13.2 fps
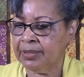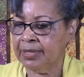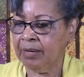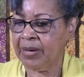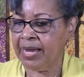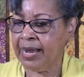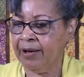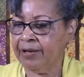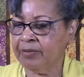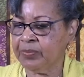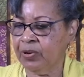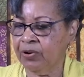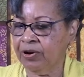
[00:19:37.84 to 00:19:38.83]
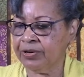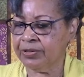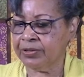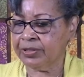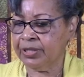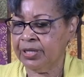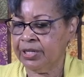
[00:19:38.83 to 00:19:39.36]
about how important
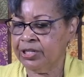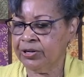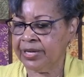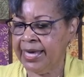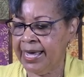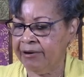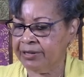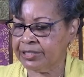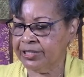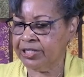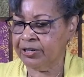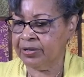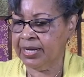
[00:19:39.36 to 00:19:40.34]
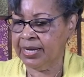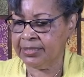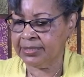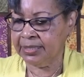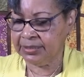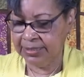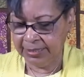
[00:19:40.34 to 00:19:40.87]
your character and your
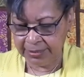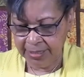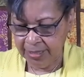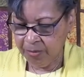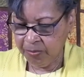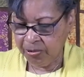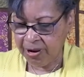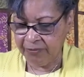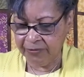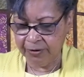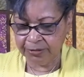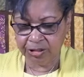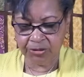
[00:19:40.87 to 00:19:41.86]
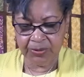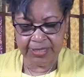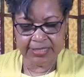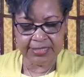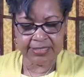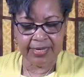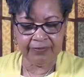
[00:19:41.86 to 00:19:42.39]
conduct is. Proverbs
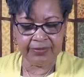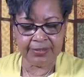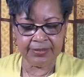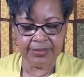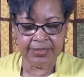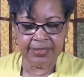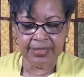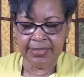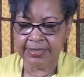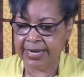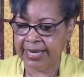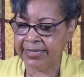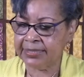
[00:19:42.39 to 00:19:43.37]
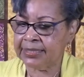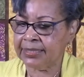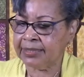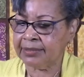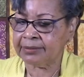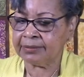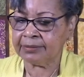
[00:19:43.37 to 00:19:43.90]

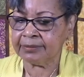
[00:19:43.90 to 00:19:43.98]
27:19.